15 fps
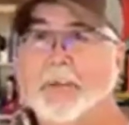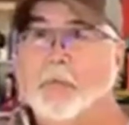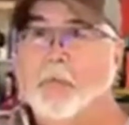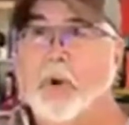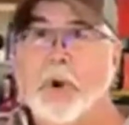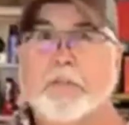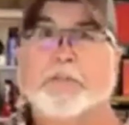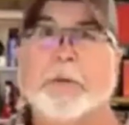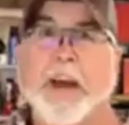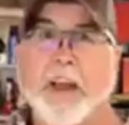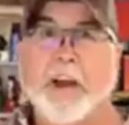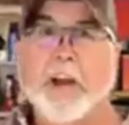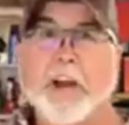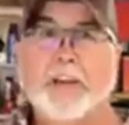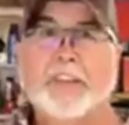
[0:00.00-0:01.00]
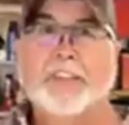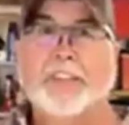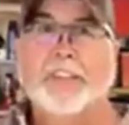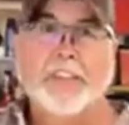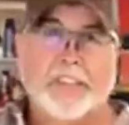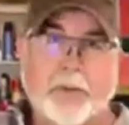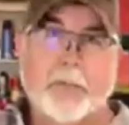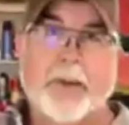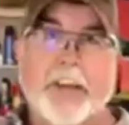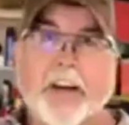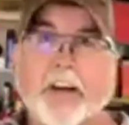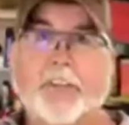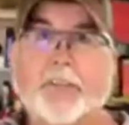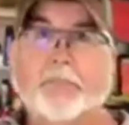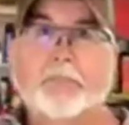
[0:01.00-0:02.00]
warms my heart to see somebody
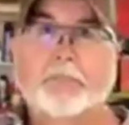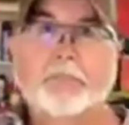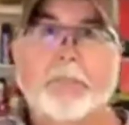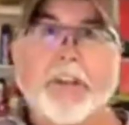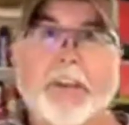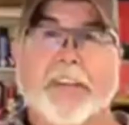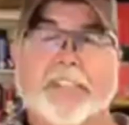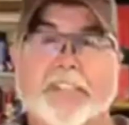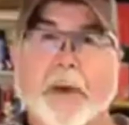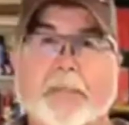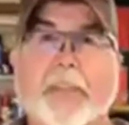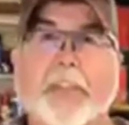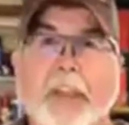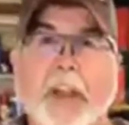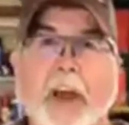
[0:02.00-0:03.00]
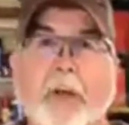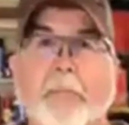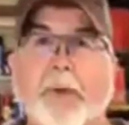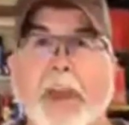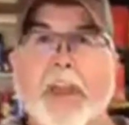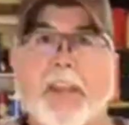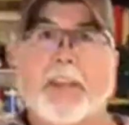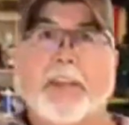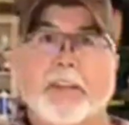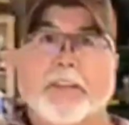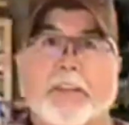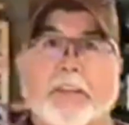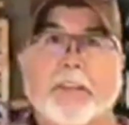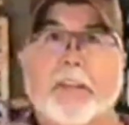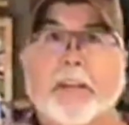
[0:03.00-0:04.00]
else play something that I made.
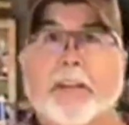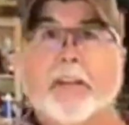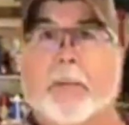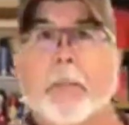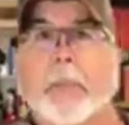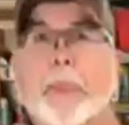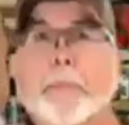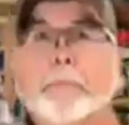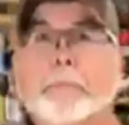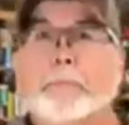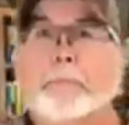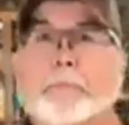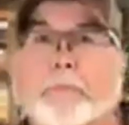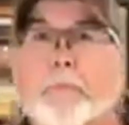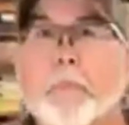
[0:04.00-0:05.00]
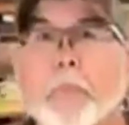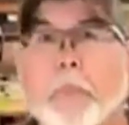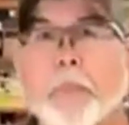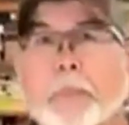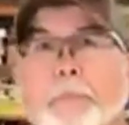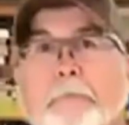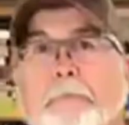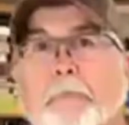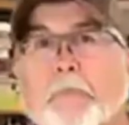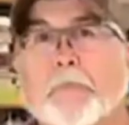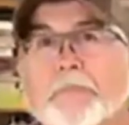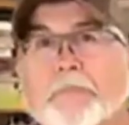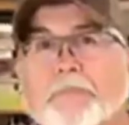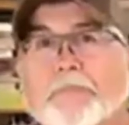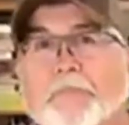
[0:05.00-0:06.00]
You should, why don't you run and grab that
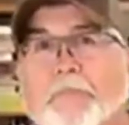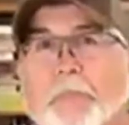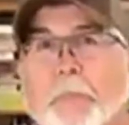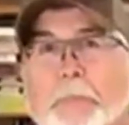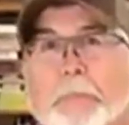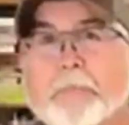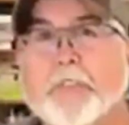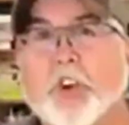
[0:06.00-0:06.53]
bass real quick?